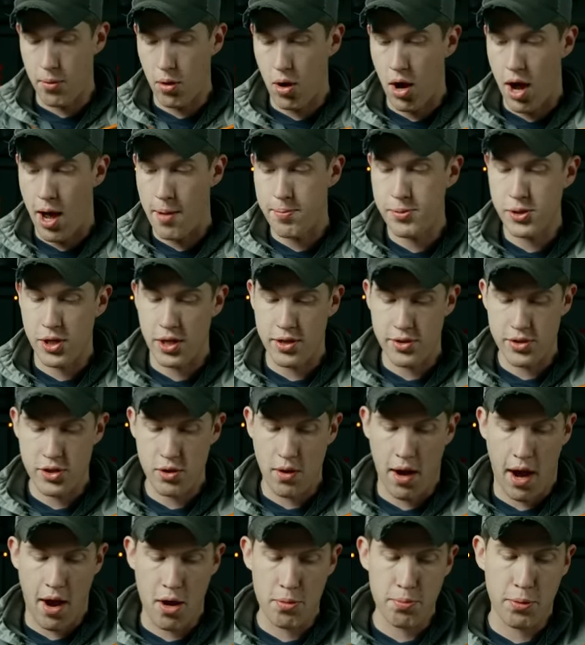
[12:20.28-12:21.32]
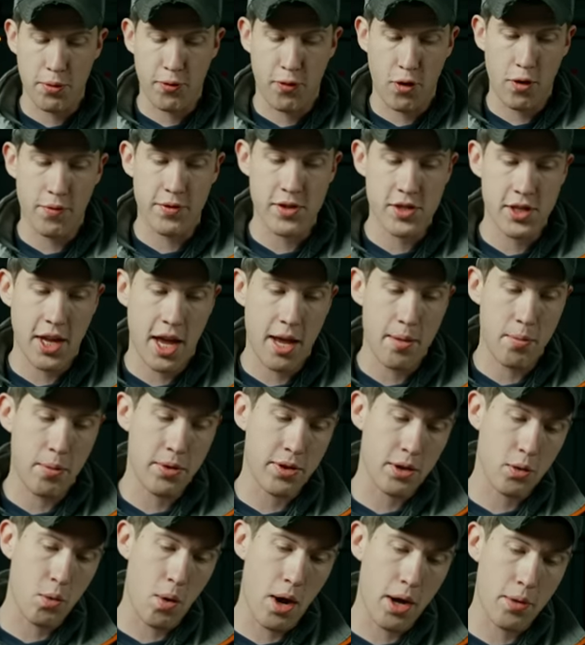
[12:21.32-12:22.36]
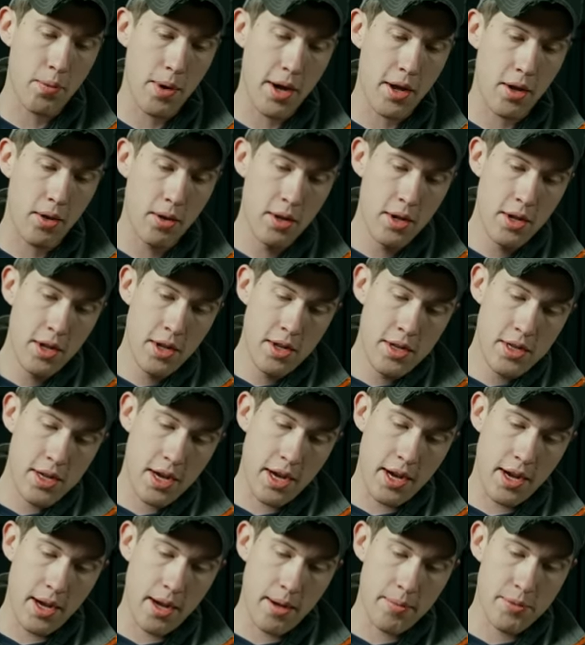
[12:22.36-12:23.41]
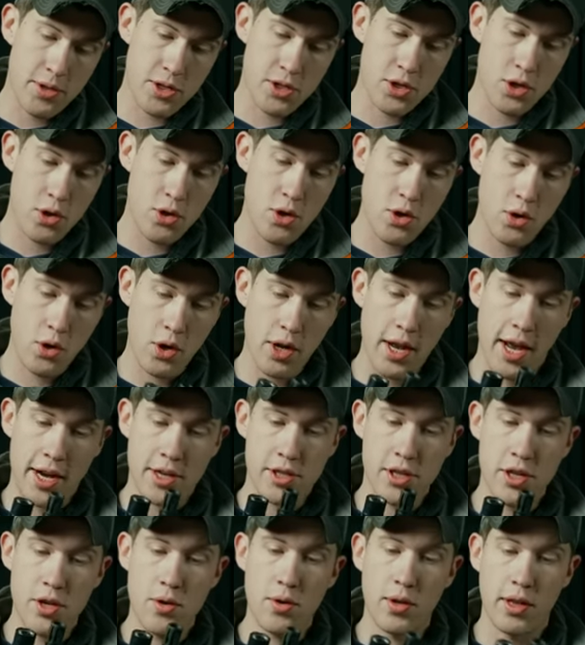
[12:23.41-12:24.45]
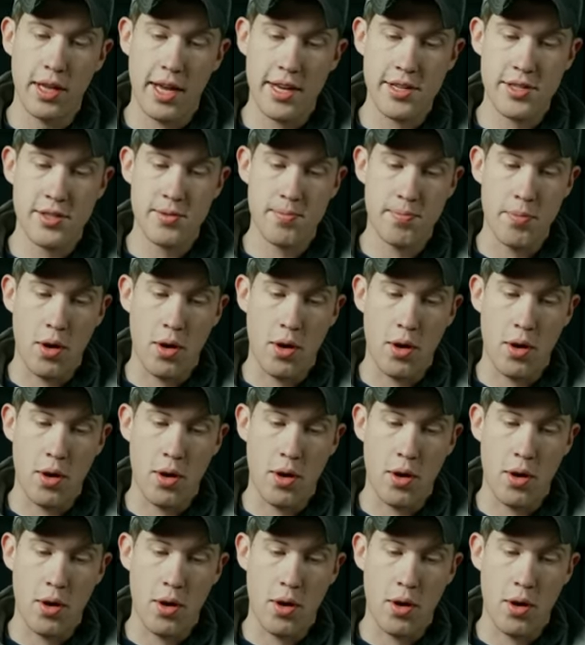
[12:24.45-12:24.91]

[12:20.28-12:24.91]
more options. So I would prefer if this came with a quad rail, um, just so you could actually utilize